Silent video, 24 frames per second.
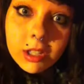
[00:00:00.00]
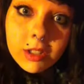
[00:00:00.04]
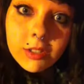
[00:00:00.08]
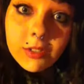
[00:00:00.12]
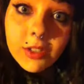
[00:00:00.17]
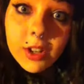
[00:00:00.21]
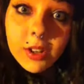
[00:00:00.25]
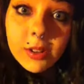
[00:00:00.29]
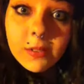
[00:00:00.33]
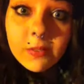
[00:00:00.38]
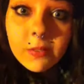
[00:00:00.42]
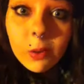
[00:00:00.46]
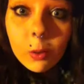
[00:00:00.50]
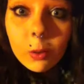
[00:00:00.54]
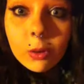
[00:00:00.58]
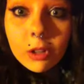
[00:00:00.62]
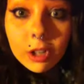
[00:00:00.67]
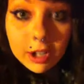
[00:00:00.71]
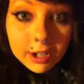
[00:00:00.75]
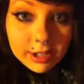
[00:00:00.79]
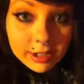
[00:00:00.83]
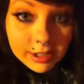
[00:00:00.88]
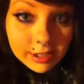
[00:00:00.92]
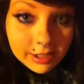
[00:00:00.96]
it's very
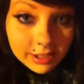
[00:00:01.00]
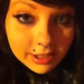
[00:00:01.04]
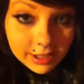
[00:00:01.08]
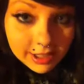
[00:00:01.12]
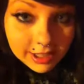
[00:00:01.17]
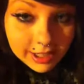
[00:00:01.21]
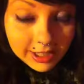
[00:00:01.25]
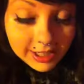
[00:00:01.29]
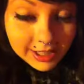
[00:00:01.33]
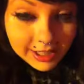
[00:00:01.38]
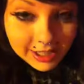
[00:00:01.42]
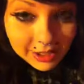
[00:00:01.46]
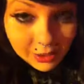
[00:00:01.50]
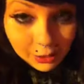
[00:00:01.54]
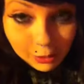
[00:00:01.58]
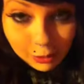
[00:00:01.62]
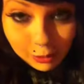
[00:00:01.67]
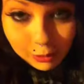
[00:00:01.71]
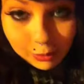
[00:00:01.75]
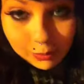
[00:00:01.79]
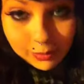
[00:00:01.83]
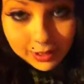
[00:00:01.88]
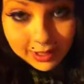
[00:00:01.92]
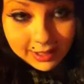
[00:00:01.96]
vulgar.
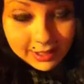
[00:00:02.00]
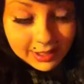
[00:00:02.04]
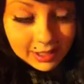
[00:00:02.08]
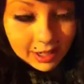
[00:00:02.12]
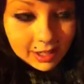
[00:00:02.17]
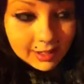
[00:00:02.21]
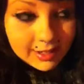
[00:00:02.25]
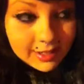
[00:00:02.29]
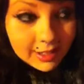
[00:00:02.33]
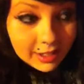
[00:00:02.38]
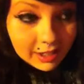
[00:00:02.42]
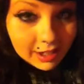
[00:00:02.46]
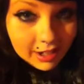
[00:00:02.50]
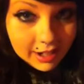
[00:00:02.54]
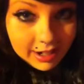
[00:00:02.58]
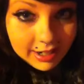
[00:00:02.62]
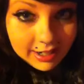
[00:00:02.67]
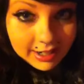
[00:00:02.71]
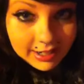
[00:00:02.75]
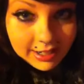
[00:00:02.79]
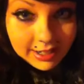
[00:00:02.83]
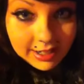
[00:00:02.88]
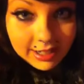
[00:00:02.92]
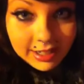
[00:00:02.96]
You must cuss a
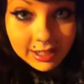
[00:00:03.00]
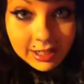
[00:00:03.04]
lot.